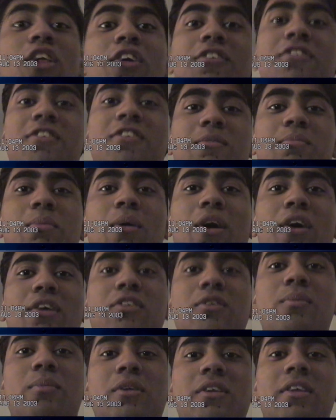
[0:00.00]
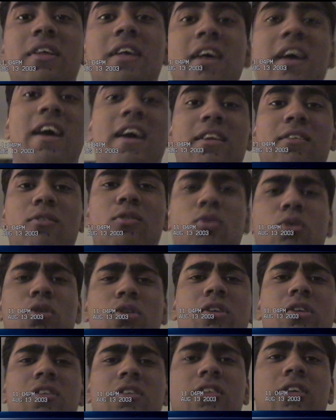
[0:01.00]
all of it possible. And
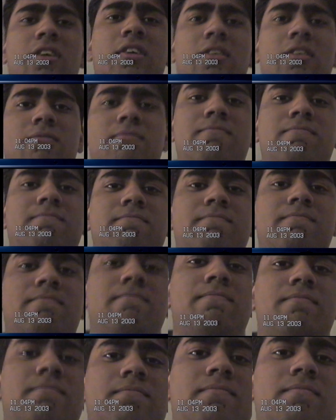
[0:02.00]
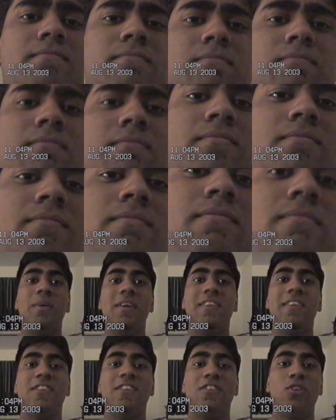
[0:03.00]
hold on a second.
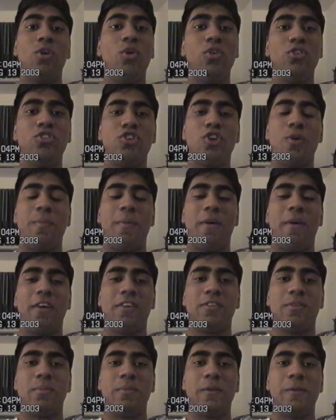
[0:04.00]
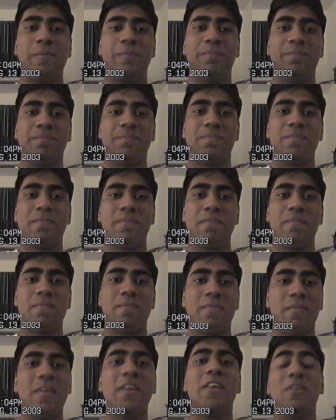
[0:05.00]
Made this whole show possible
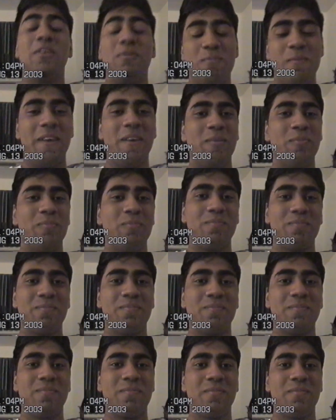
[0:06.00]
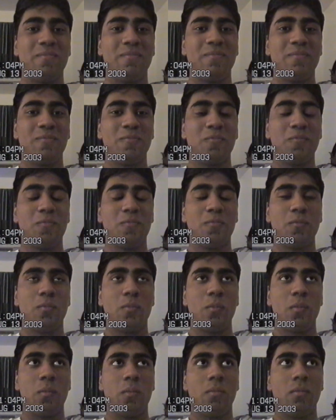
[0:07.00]
is me.
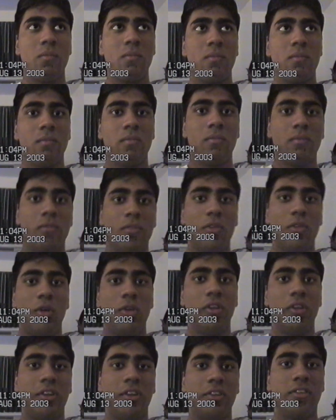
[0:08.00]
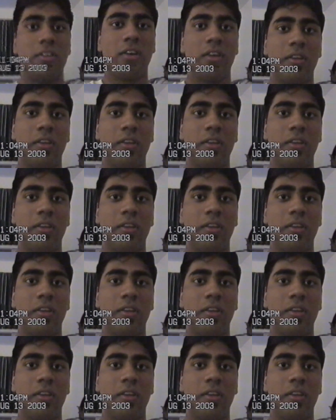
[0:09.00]
Hold on a second.